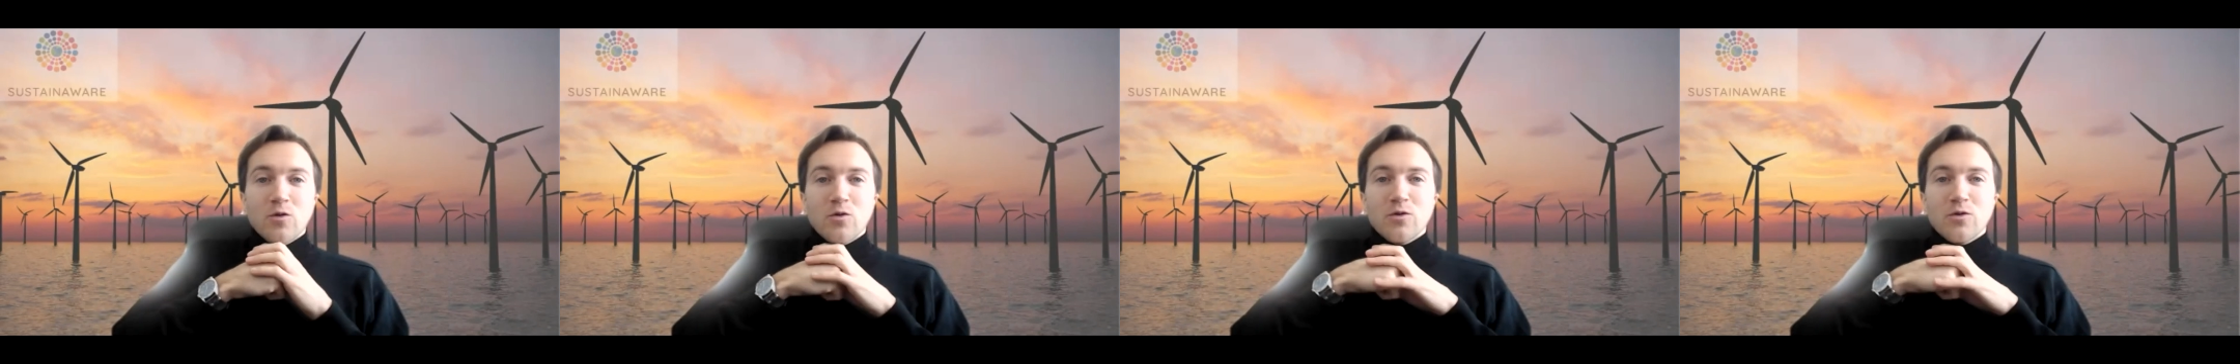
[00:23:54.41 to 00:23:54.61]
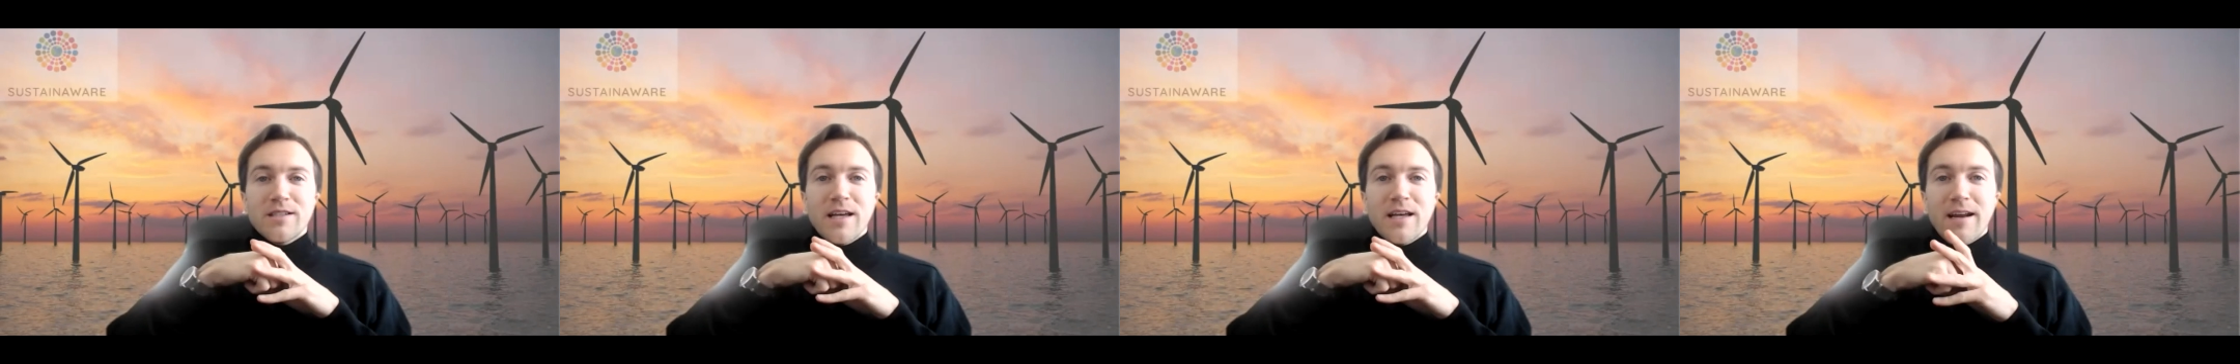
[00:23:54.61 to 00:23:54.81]

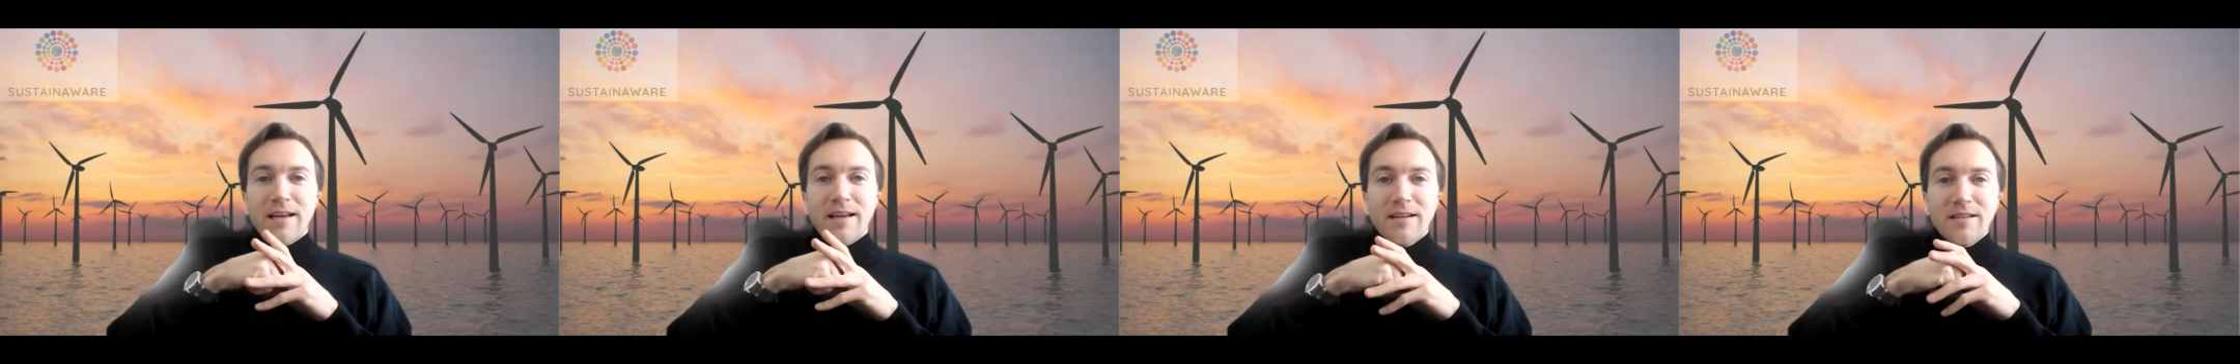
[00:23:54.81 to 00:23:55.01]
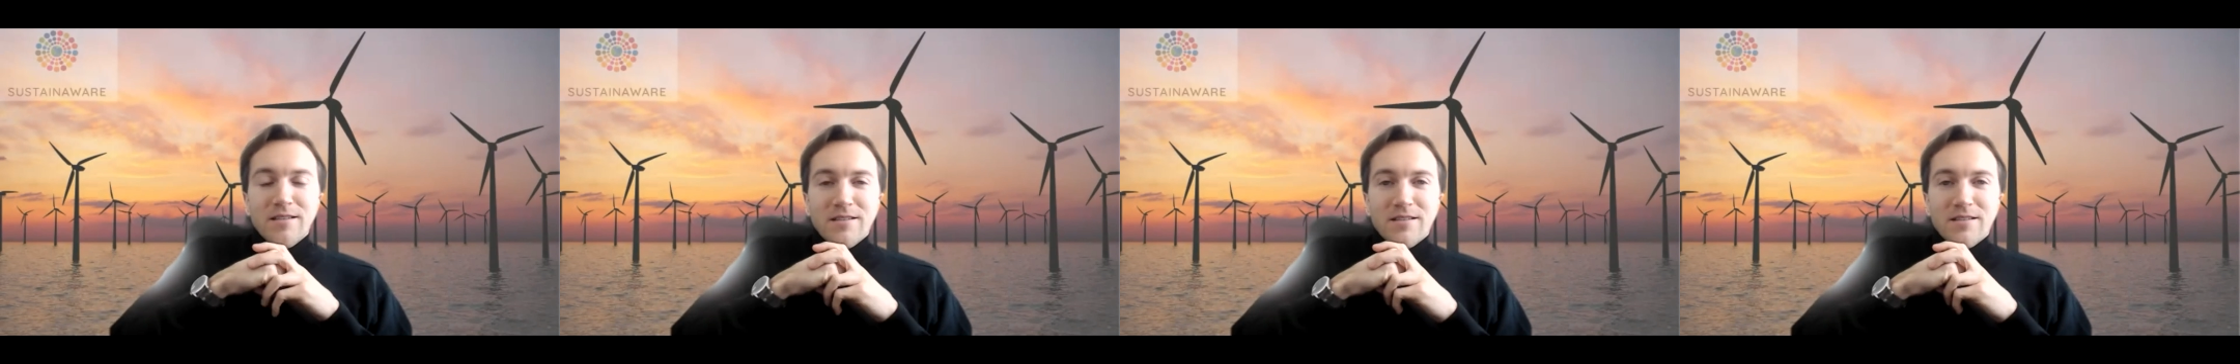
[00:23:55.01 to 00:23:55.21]

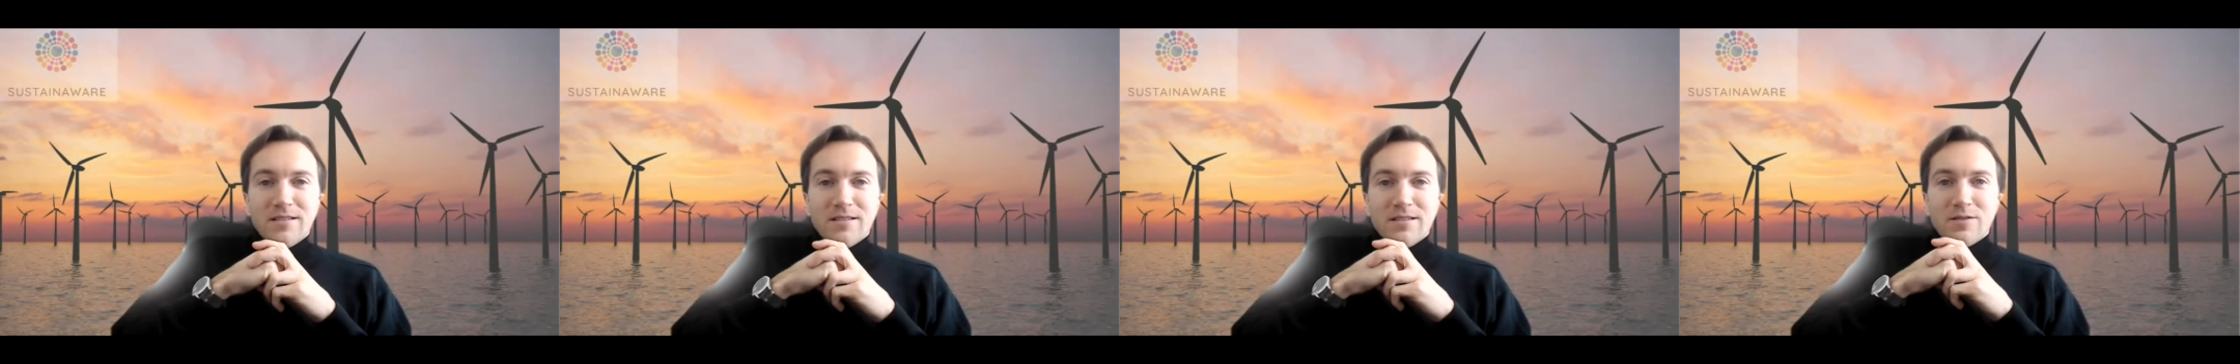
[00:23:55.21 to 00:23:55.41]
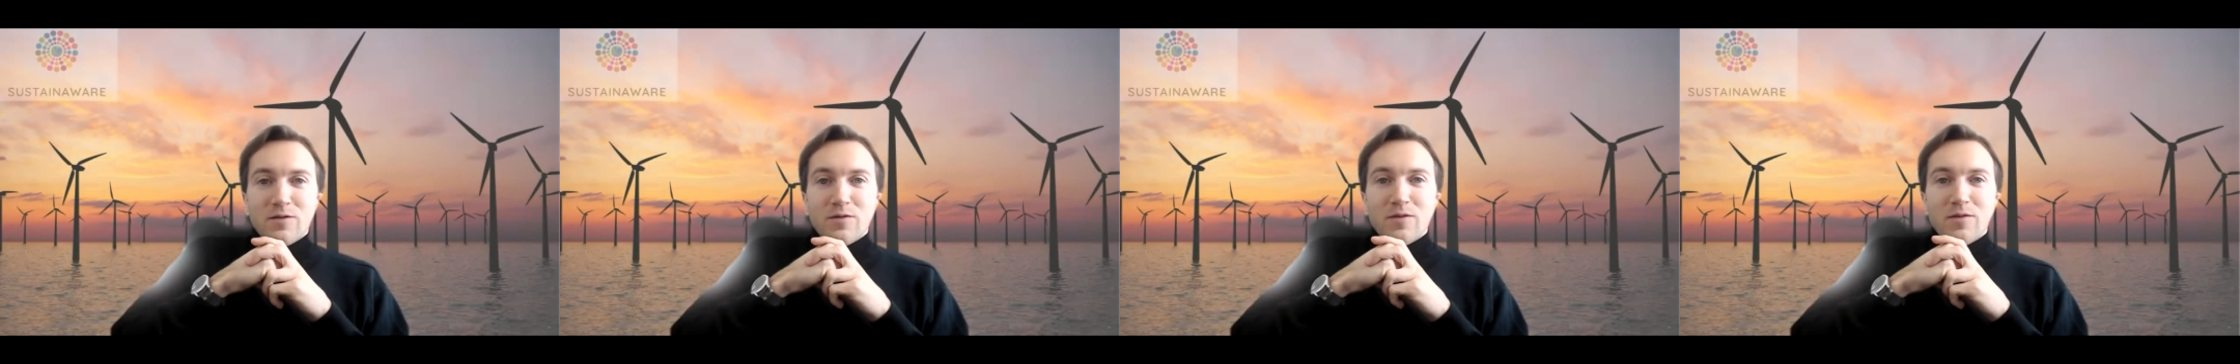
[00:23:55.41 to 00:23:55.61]
settings
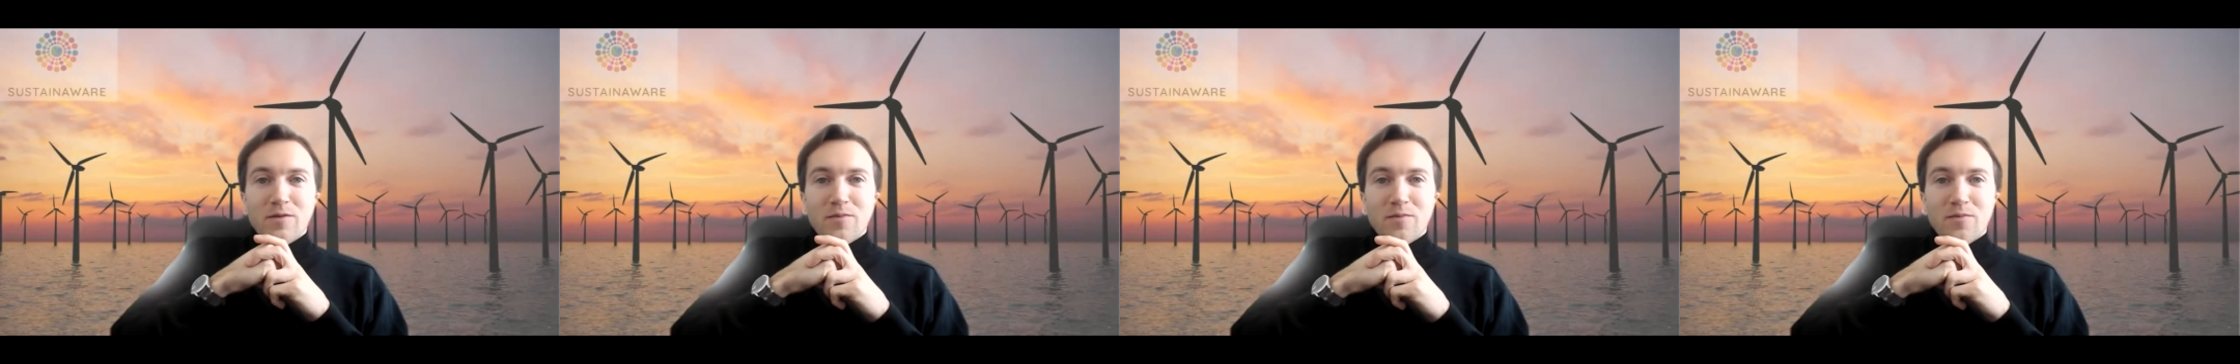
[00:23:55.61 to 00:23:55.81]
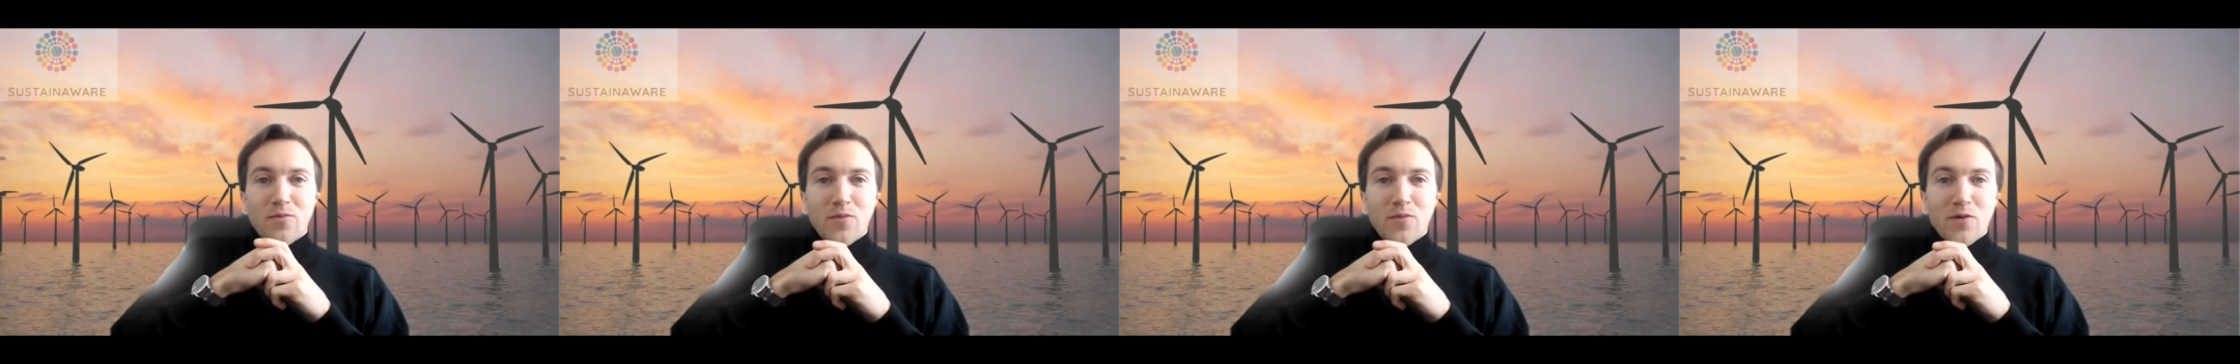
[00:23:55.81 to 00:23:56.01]

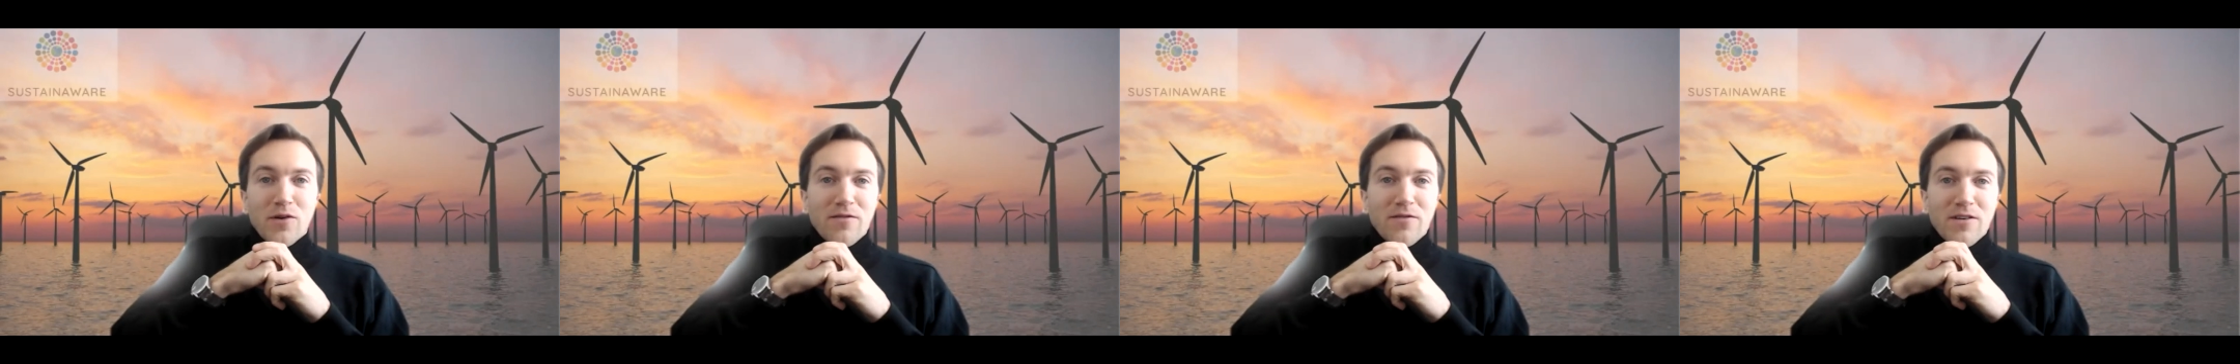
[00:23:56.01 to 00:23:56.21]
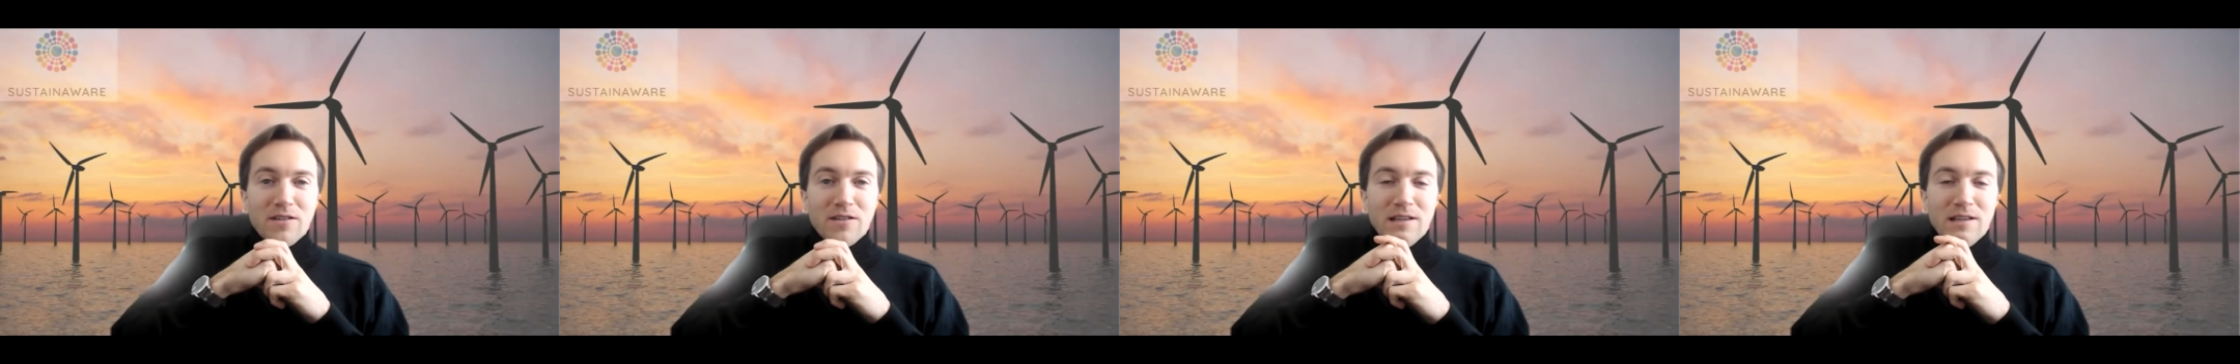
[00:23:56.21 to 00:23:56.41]

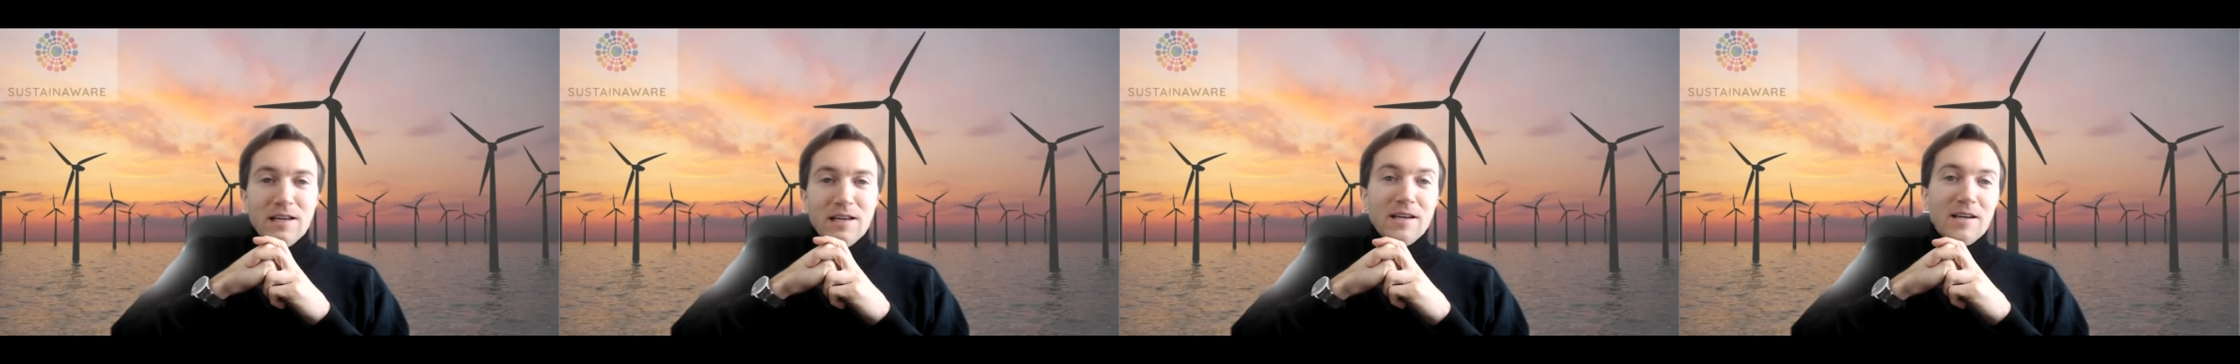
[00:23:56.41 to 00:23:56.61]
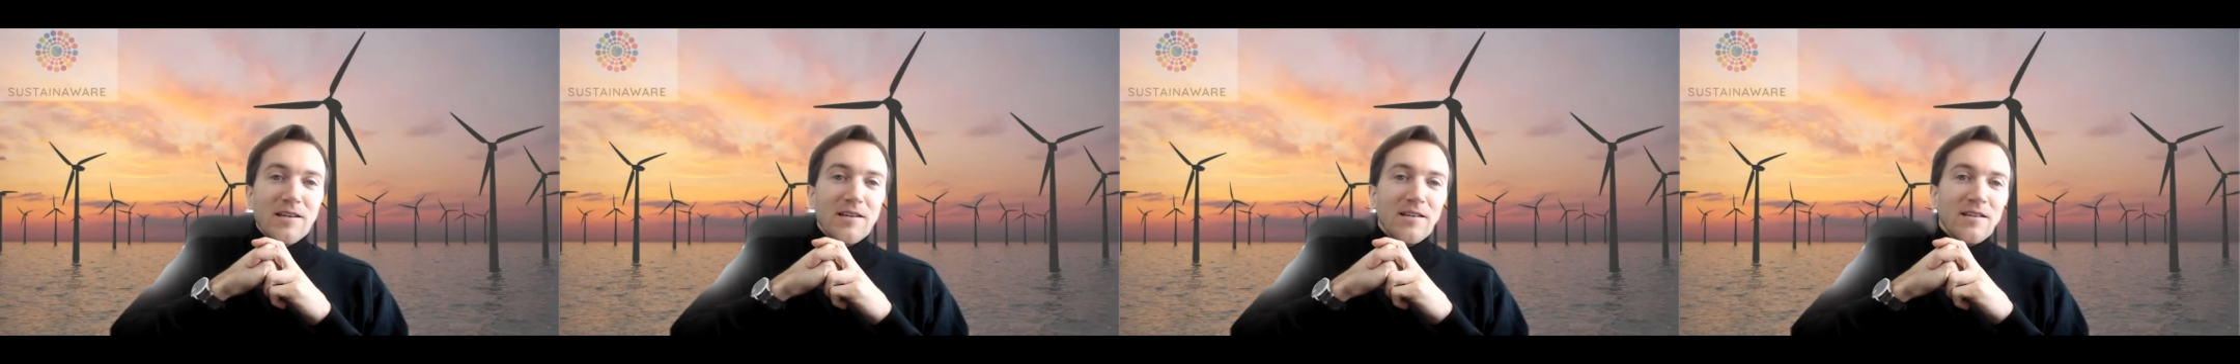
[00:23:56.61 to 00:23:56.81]

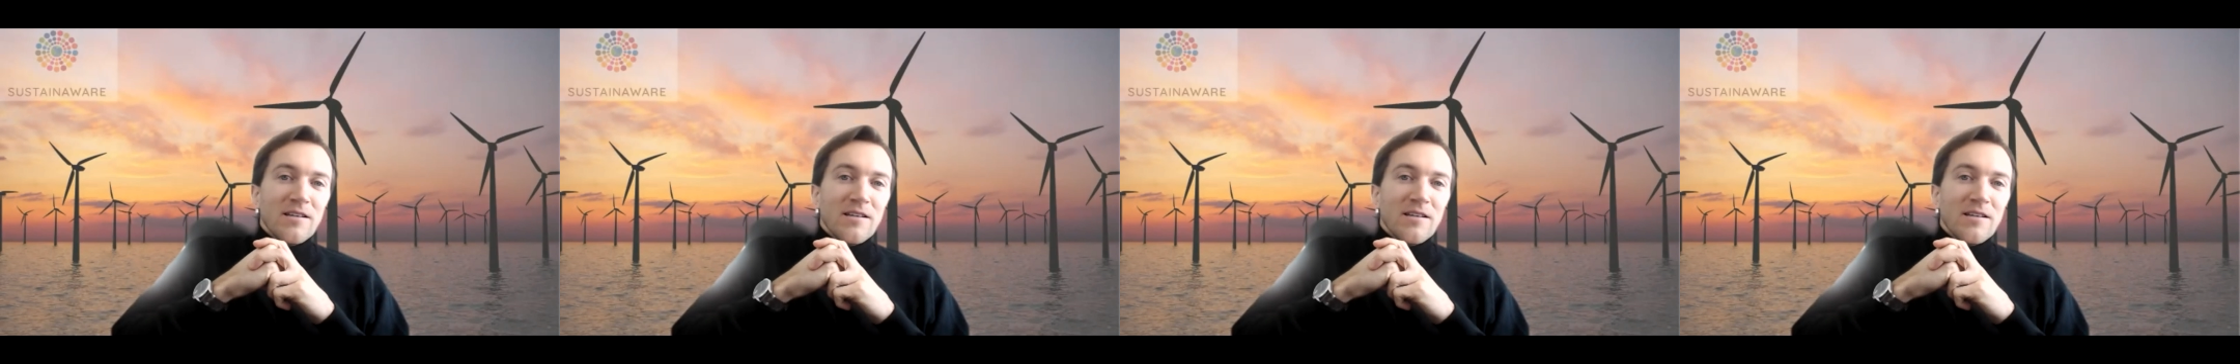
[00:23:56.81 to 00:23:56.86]
previously?